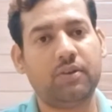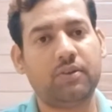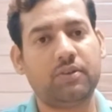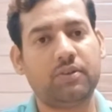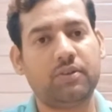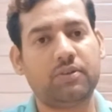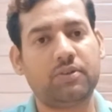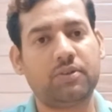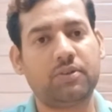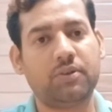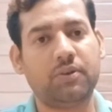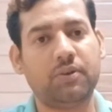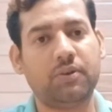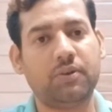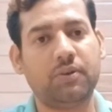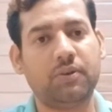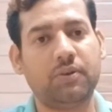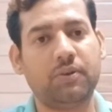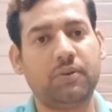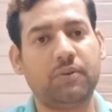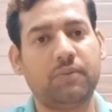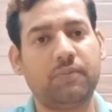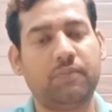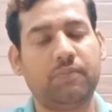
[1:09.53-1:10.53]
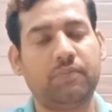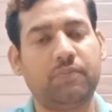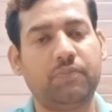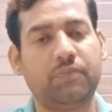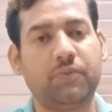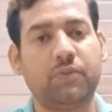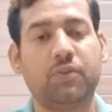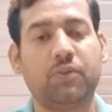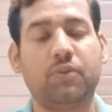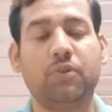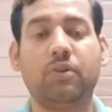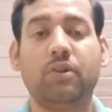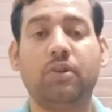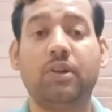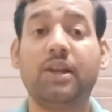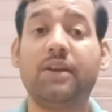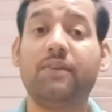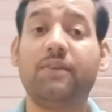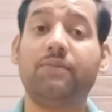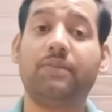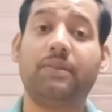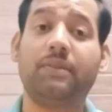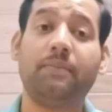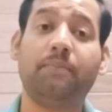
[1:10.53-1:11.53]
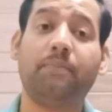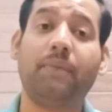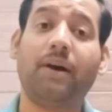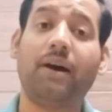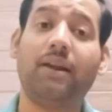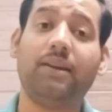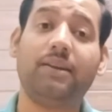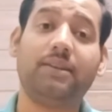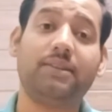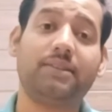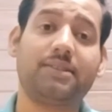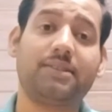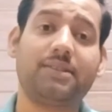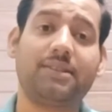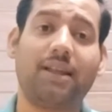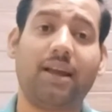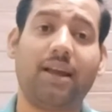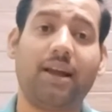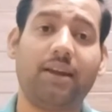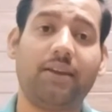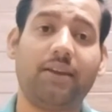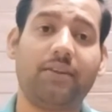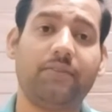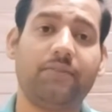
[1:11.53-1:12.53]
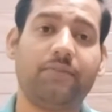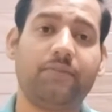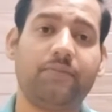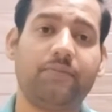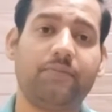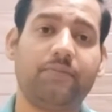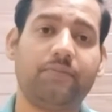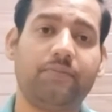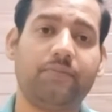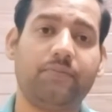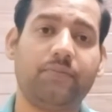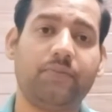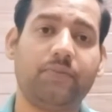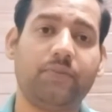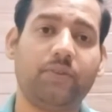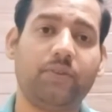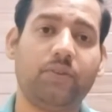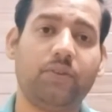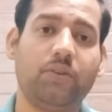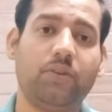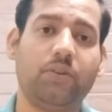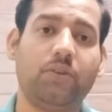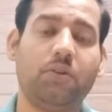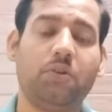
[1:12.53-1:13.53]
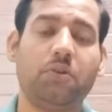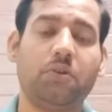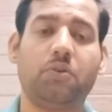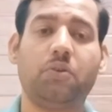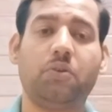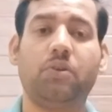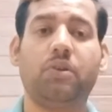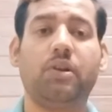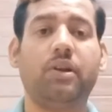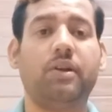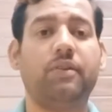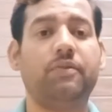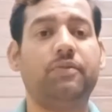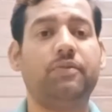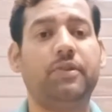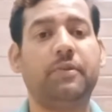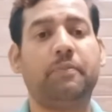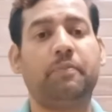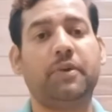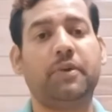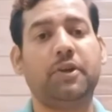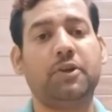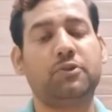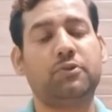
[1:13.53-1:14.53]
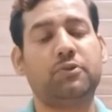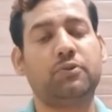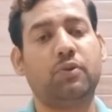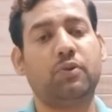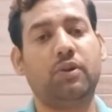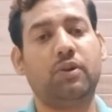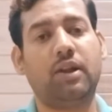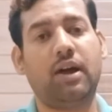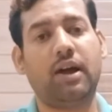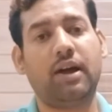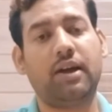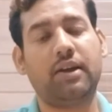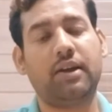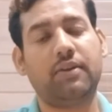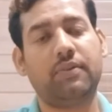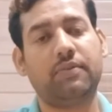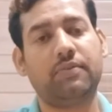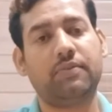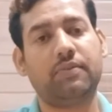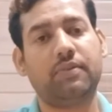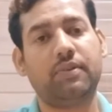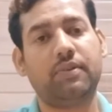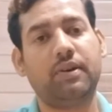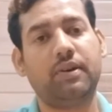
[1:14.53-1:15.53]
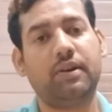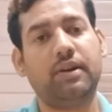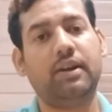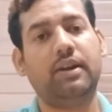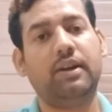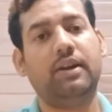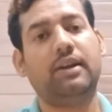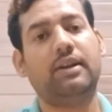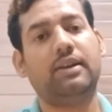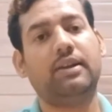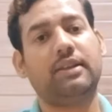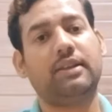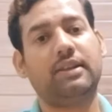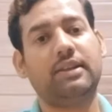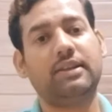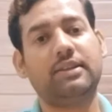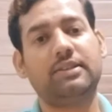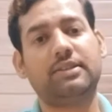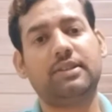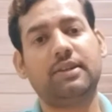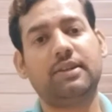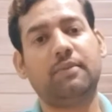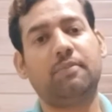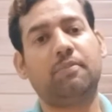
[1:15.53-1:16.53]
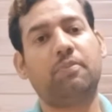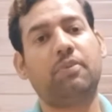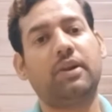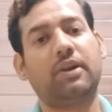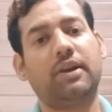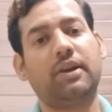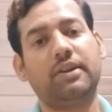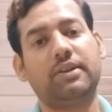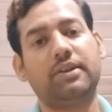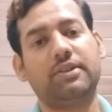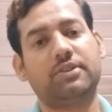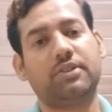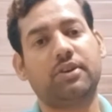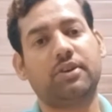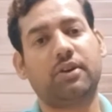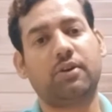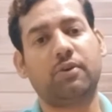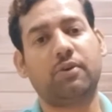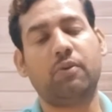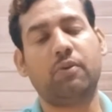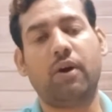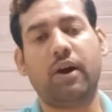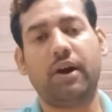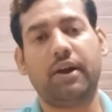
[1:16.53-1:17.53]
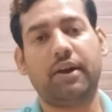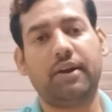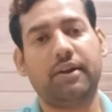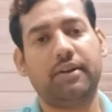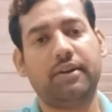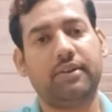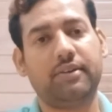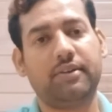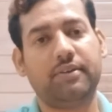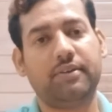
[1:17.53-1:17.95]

So to live the balanced life, to live the peaceful life, discipline is required.